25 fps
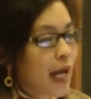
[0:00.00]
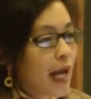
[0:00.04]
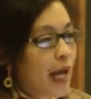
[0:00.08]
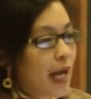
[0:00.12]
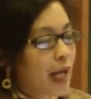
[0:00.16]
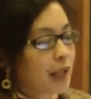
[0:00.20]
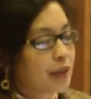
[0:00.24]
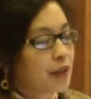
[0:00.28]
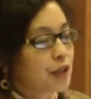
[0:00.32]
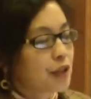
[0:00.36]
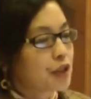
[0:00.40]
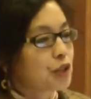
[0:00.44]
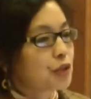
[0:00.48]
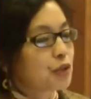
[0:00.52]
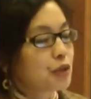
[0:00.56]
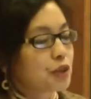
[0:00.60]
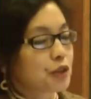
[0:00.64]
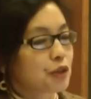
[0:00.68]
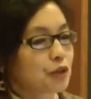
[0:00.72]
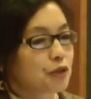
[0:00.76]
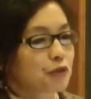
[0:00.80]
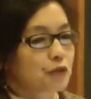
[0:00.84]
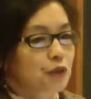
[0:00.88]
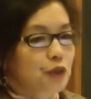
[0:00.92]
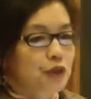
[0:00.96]
And this was
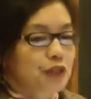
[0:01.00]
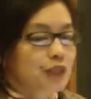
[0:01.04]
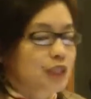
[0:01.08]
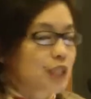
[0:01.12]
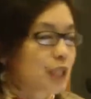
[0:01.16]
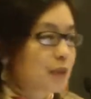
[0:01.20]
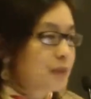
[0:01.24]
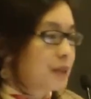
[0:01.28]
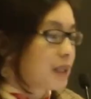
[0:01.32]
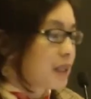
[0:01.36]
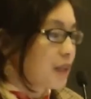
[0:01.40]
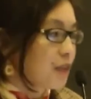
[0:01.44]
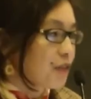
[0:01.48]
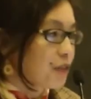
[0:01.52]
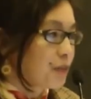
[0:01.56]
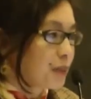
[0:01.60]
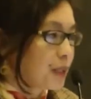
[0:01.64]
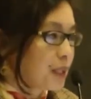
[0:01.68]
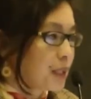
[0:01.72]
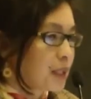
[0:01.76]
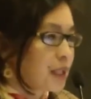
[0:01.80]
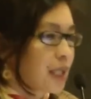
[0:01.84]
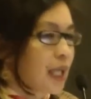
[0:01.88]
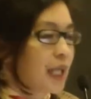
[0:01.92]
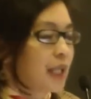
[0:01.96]
the first time it's ever
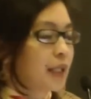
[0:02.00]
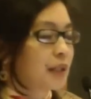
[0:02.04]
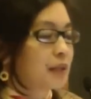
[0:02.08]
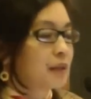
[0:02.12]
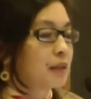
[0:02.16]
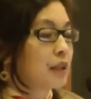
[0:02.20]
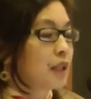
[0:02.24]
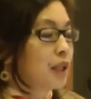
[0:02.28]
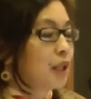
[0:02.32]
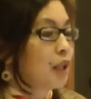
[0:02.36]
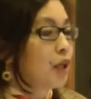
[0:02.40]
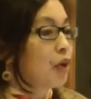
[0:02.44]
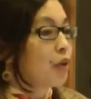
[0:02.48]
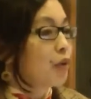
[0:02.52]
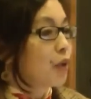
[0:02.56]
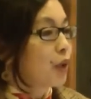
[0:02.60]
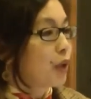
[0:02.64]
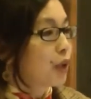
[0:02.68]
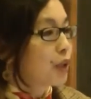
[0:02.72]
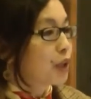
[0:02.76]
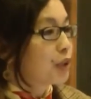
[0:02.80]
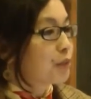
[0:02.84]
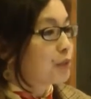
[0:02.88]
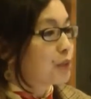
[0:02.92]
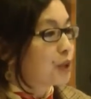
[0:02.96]
been done where
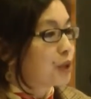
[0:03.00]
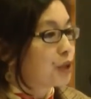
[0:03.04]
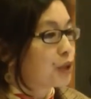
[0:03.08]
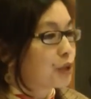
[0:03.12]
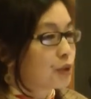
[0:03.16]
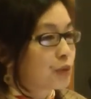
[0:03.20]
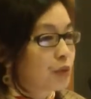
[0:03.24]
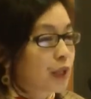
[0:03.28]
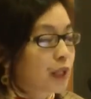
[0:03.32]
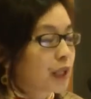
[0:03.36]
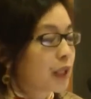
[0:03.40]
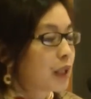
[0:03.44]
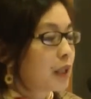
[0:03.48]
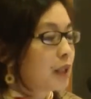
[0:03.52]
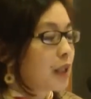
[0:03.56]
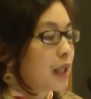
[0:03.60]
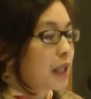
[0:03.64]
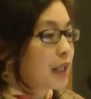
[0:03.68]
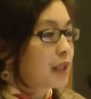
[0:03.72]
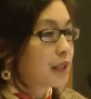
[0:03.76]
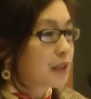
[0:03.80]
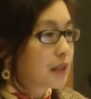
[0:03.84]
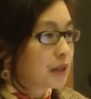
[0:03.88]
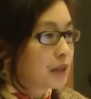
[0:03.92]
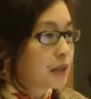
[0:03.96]
a computer
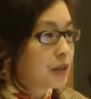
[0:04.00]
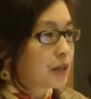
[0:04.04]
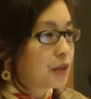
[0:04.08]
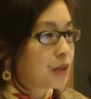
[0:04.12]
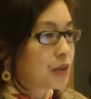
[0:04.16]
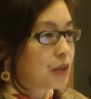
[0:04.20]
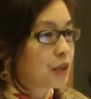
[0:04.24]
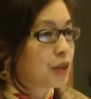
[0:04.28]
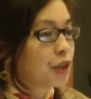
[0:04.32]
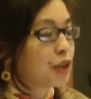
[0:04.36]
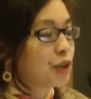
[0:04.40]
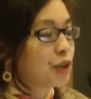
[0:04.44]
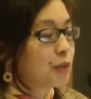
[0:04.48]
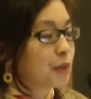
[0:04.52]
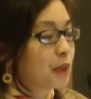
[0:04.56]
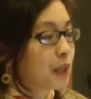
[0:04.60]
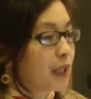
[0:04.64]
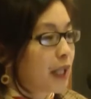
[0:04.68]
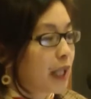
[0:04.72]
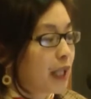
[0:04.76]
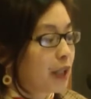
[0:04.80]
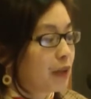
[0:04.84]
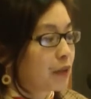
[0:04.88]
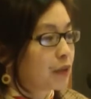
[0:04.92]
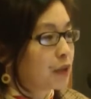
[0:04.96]
recognizes human
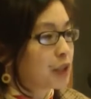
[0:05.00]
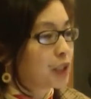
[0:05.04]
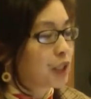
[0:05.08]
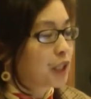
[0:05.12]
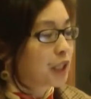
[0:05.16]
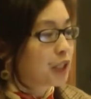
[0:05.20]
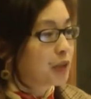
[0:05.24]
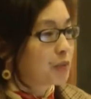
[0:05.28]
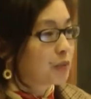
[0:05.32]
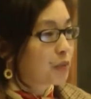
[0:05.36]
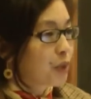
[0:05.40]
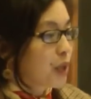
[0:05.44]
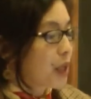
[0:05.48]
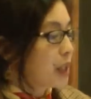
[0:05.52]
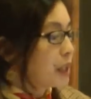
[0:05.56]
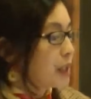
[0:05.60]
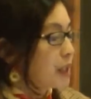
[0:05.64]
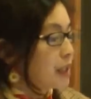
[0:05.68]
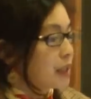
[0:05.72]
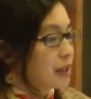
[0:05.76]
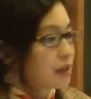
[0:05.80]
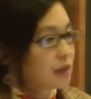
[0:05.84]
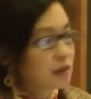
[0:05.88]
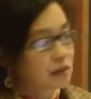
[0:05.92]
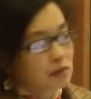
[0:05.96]
language and can
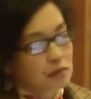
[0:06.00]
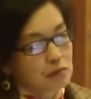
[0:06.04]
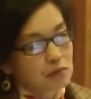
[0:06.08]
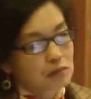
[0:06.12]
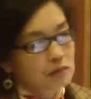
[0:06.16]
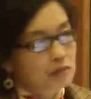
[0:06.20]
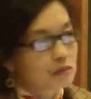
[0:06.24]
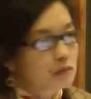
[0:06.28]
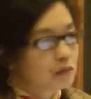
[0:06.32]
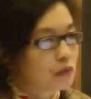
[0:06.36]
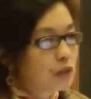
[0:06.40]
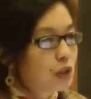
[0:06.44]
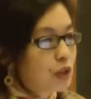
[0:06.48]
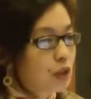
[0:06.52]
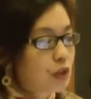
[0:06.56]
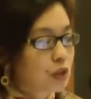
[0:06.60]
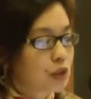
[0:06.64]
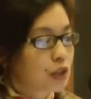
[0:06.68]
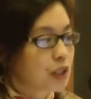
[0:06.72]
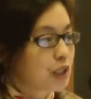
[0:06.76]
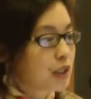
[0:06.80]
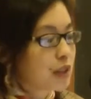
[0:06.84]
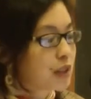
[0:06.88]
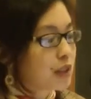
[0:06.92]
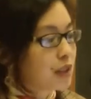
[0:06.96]
process, you know,
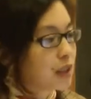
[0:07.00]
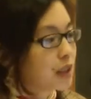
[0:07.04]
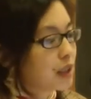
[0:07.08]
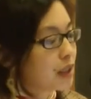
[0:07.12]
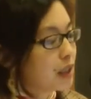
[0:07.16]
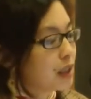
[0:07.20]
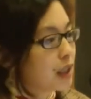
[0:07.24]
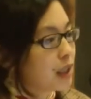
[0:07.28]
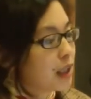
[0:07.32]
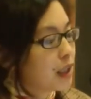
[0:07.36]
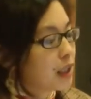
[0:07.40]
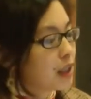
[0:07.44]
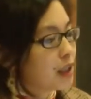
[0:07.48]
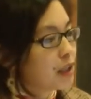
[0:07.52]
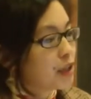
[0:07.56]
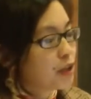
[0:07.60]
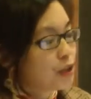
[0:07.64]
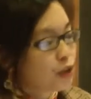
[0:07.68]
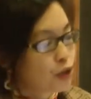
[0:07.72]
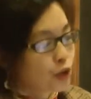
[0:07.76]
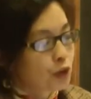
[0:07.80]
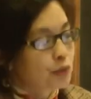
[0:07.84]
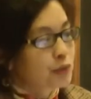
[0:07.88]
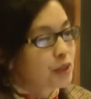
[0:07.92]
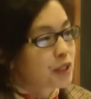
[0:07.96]
just
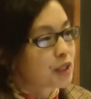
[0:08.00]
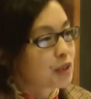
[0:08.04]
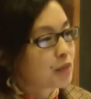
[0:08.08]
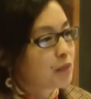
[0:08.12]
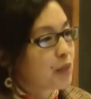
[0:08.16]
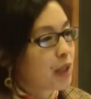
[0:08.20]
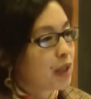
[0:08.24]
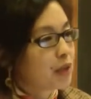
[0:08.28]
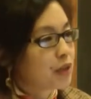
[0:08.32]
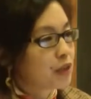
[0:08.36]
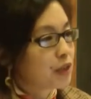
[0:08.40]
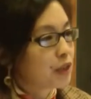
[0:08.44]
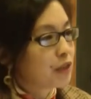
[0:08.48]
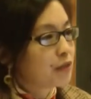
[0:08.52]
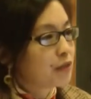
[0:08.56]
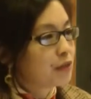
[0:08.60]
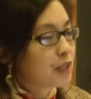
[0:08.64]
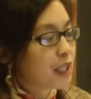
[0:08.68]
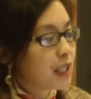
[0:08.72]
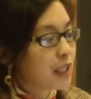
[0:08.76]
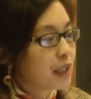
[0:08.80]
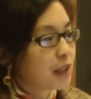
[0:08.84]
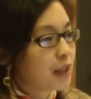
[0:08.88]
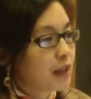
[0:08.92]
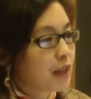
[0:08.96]
enormous amounts of
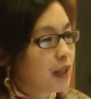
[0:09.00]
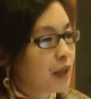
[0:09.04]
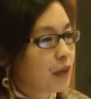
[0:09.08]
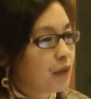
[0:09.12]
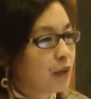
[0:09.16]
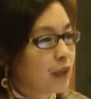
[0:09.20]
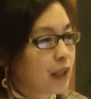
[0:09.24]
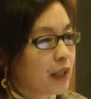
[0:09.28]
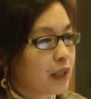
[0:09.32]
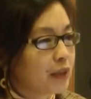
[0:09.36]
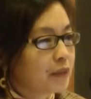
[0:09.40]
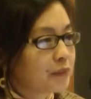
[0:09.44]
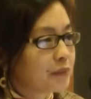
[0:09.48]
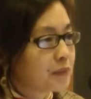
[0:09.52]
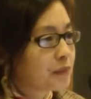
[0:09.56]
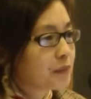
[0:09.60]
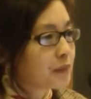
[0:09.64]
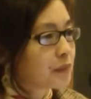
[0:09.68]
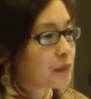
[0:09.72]
data that way.